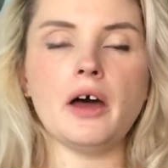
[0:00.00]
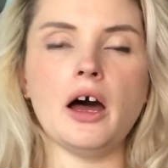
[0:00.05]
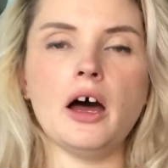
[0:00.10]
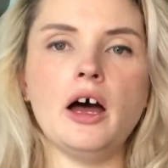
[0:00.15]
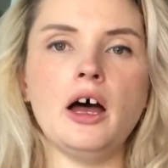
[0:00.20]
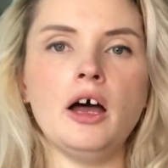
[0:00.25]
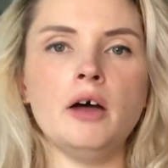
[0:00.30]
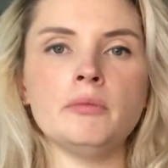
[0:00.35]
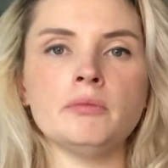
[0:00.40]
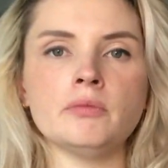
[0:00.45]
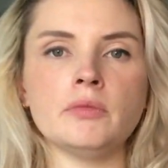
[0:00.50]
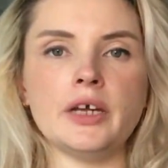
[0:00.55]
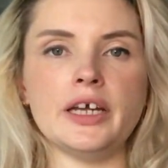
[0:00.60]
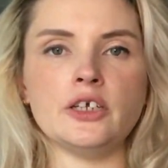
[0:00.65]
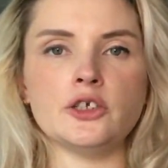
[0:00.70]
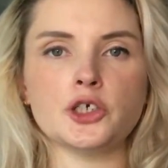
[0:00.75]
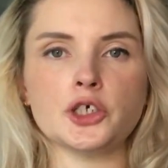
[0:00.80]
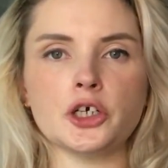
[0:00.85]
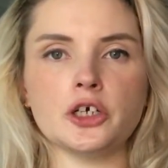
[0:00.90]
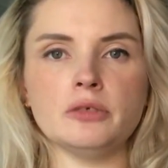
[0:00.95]

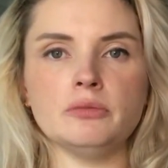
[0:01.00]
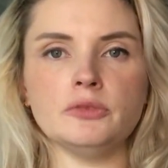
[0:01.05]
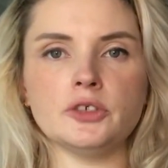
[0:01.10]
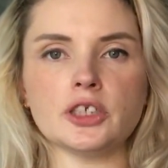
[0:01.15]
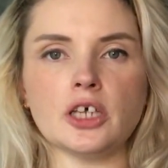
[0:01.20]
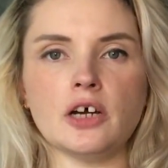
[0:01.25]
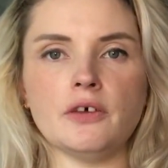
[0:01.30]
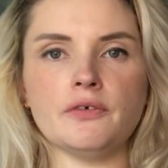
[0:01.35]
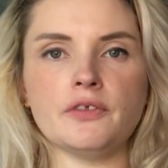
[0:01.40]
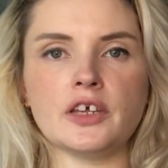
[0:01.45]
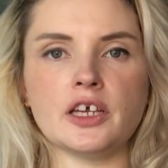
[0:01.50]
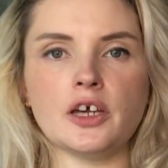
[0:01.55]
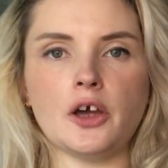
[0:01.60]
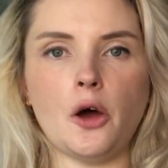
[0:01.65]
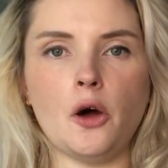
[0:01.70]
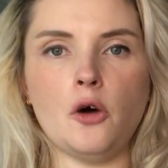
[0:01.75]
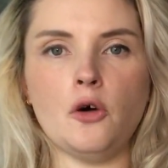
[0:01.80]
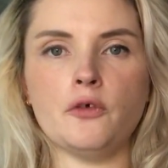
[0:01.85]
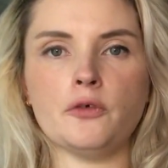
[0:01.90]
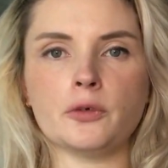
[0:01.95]
in terms of the
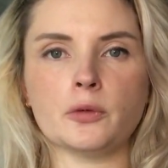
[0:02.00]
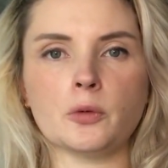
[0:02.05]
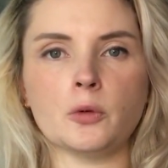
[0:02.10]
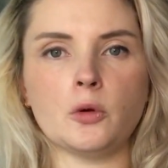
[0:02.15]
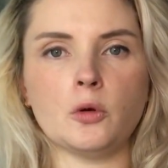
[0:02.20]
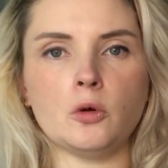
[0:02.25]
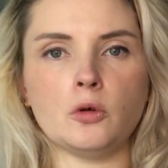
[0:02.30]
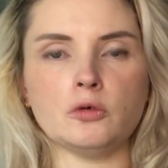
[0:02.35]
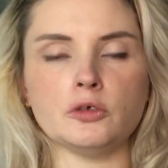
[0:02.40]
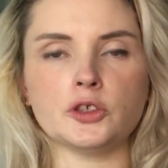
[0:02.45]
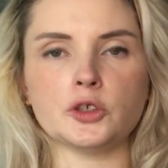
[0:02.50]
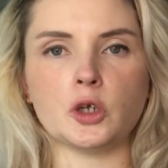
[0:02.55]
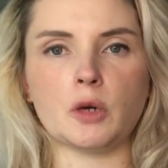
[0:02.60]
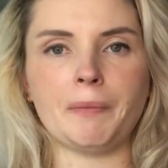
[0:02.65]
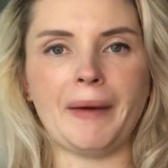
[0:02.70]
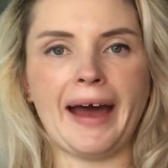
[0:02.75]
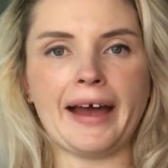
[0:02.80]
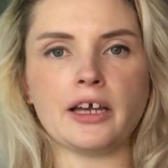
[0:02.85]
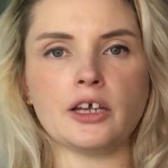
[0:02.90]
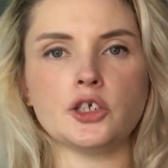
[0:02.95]
overall sort of
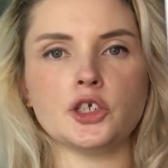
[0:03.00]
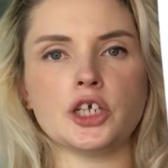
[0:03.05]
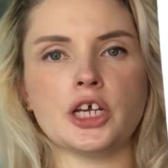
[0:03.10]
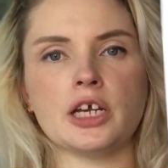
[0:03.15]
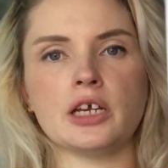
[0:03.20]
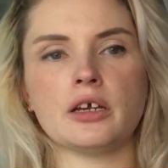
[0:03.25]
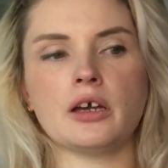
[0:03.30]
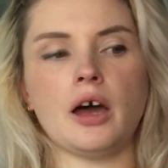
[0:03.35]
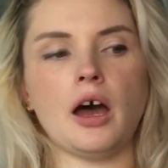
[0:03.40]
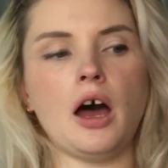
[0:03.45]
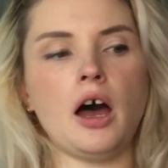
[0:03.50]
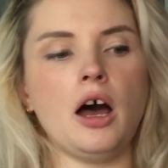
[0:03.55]
packaging,